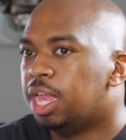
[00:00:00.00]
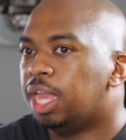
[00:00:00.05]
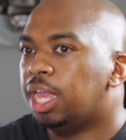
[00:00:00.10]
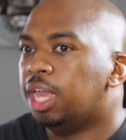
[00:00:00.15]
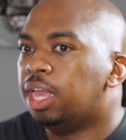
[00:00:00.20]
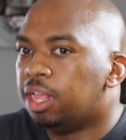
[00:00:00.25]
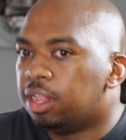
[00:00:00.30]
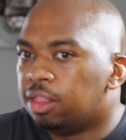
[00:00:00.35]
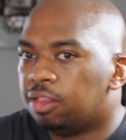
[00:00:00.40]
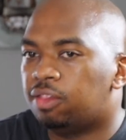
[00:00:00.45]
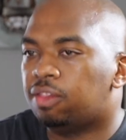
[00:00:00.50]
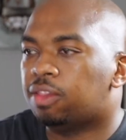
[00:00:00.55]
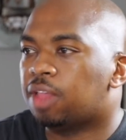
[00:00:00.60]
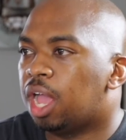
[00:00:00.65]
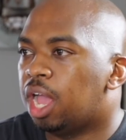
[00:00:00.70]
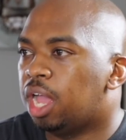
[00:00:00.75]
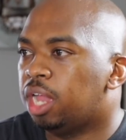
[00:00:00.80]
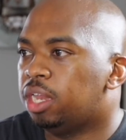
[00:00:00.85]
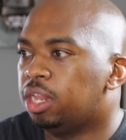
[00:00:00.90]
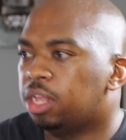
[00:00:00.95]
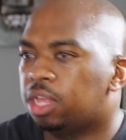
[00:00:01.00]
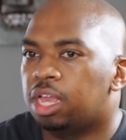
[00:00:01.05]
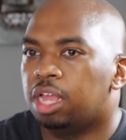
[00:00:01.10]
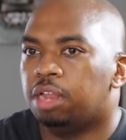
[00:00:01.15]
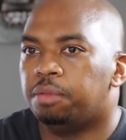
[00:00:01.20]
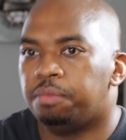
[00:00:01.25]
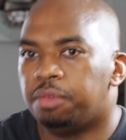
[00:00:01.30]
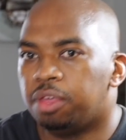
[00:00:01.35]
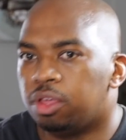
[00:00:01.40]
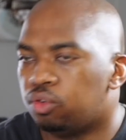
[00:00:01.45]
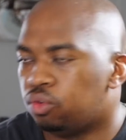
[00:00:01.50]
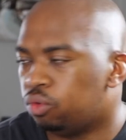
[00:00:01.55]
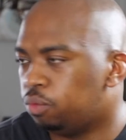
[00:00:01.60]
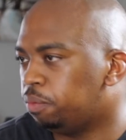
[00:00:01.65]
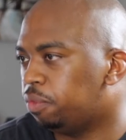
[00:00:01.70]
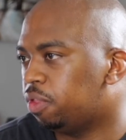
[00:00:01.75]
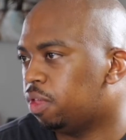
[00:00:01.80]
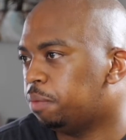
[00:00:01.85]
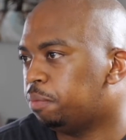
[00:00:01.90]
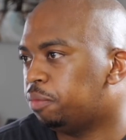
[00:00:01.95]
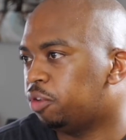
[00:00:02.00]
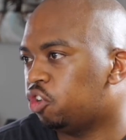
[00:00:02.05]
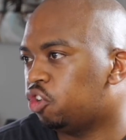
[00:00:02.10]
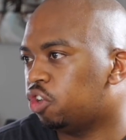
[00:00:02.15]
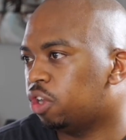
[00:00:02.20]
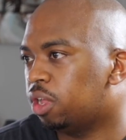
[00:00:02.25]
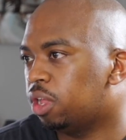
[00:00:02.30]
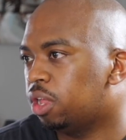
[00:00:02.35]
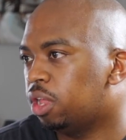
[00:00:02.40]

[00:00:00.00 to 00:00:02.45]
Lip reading: inside it can be room temperature